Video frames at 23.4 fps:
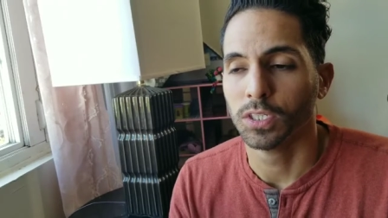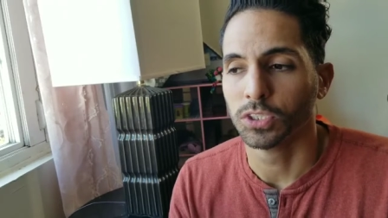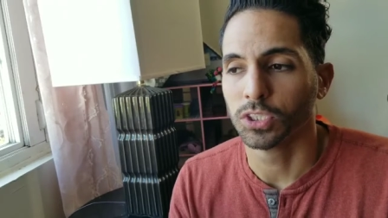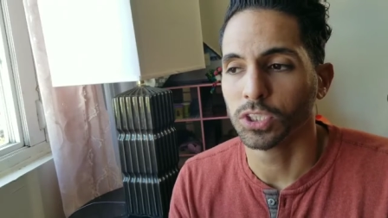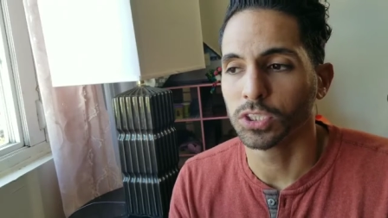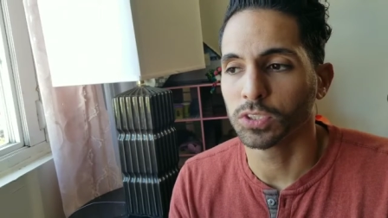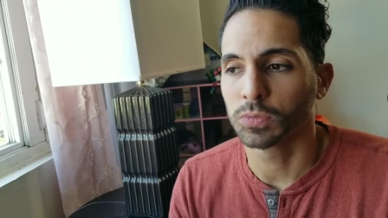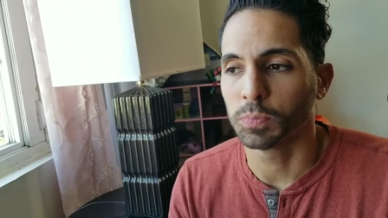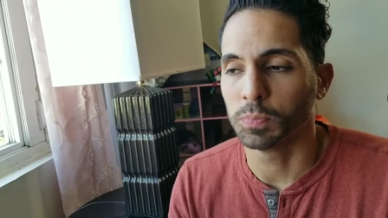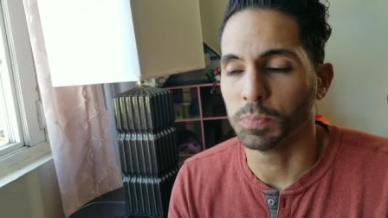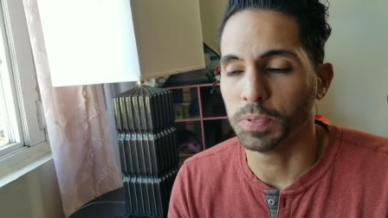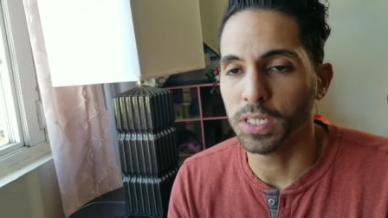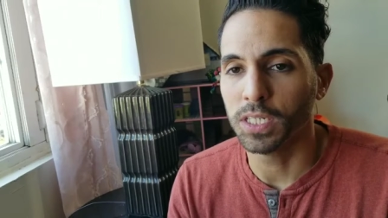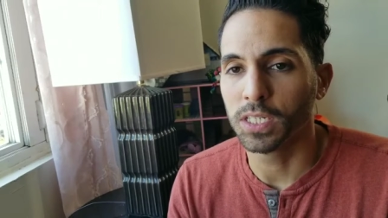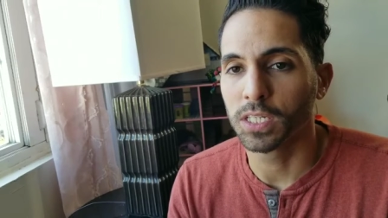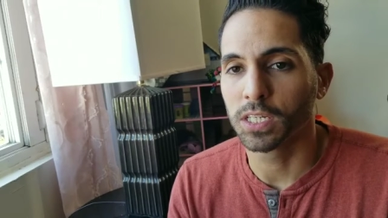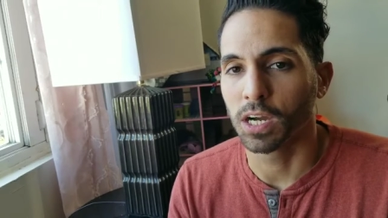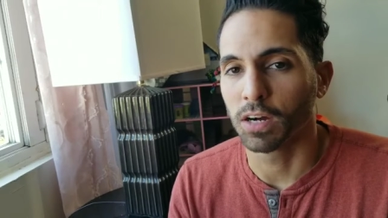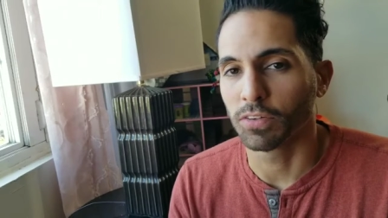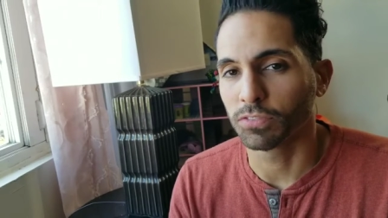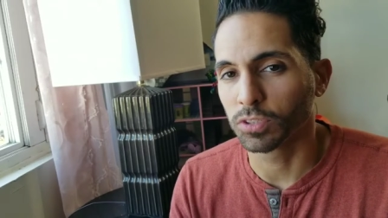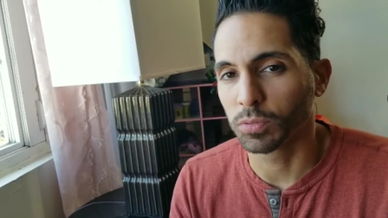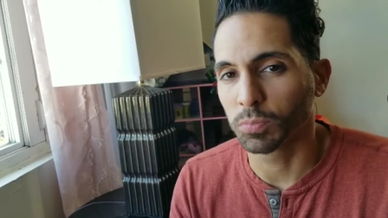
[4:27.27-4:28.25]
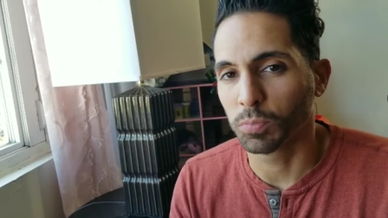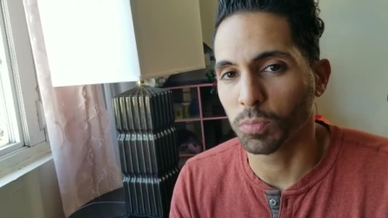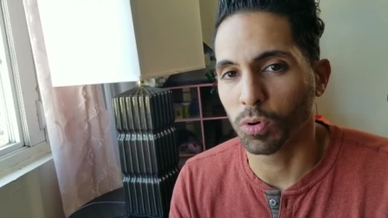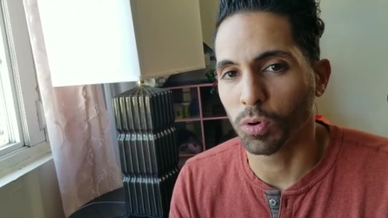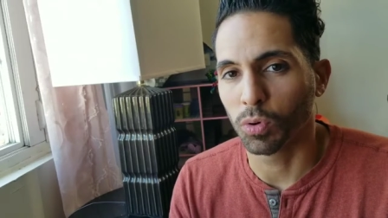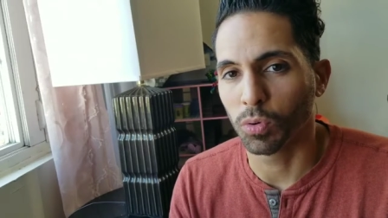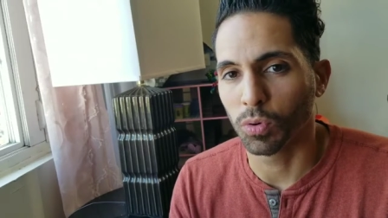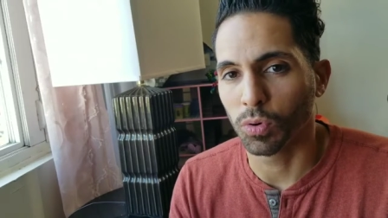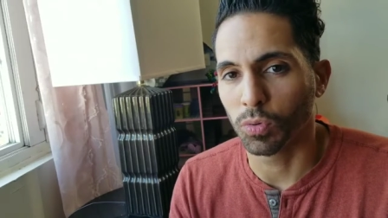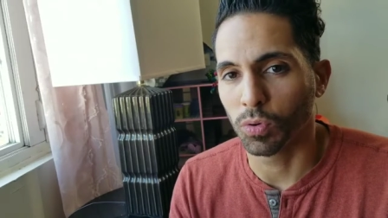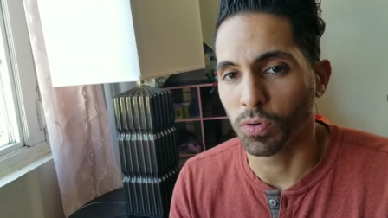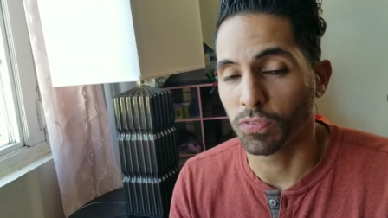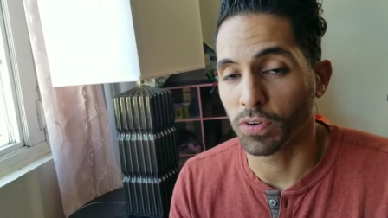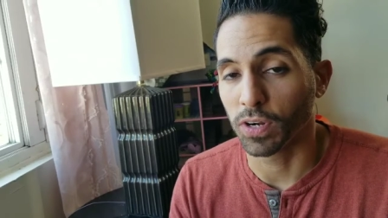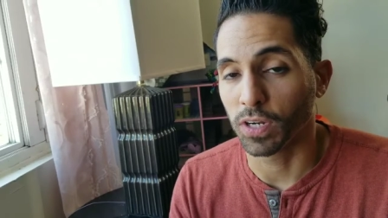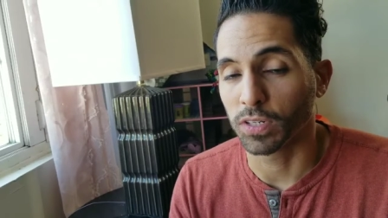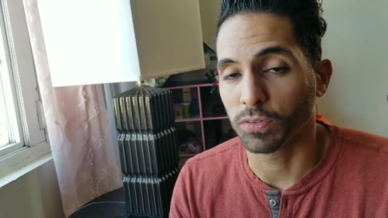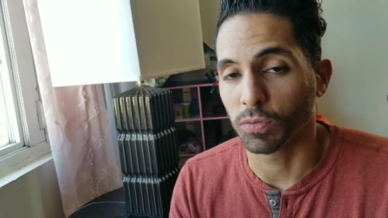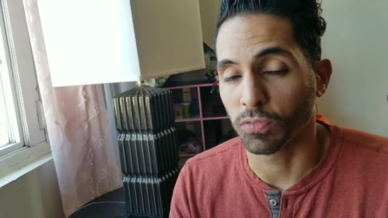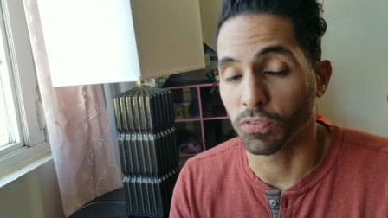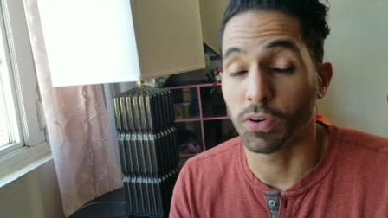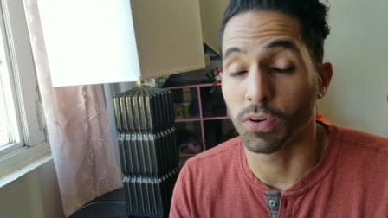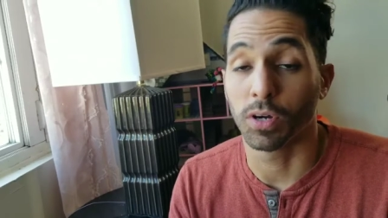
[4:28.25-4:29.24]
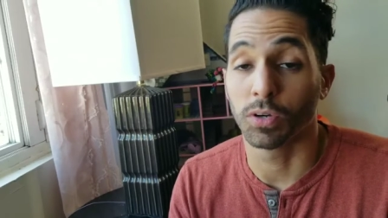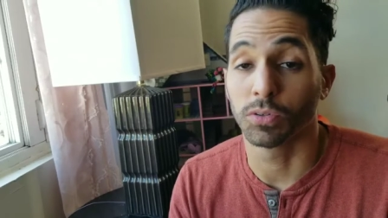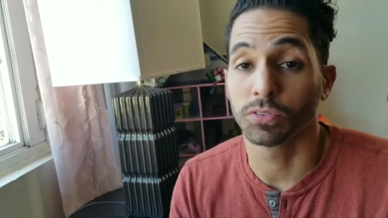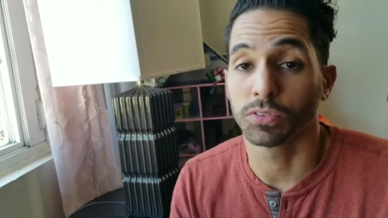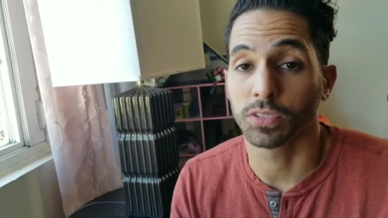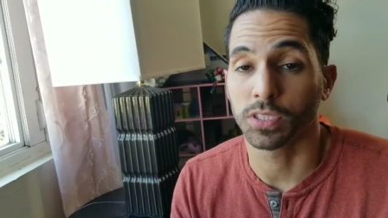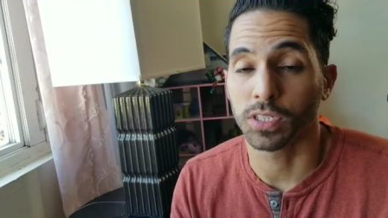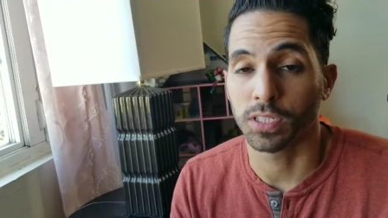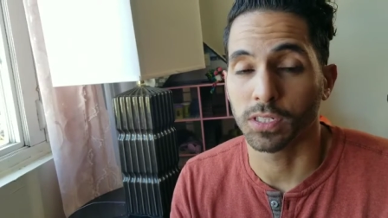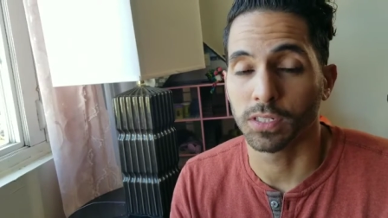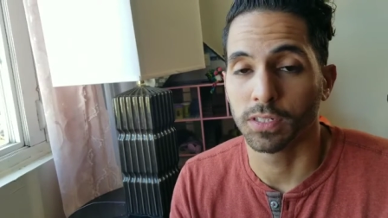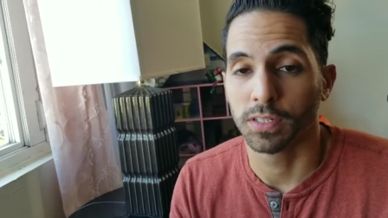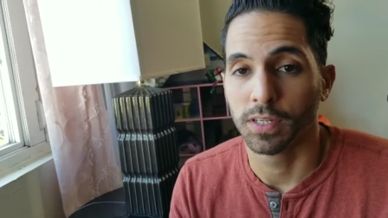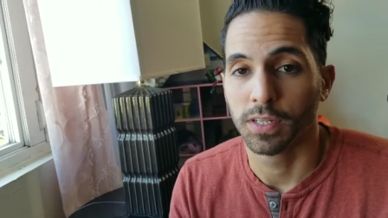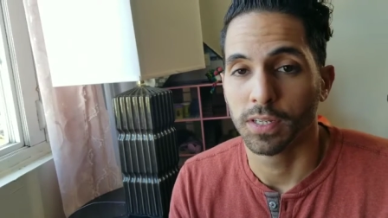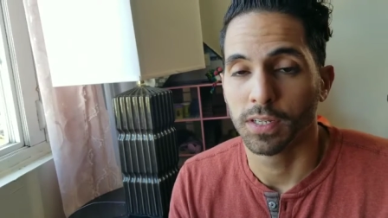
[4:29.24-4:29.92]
just be comfortable with our own skin.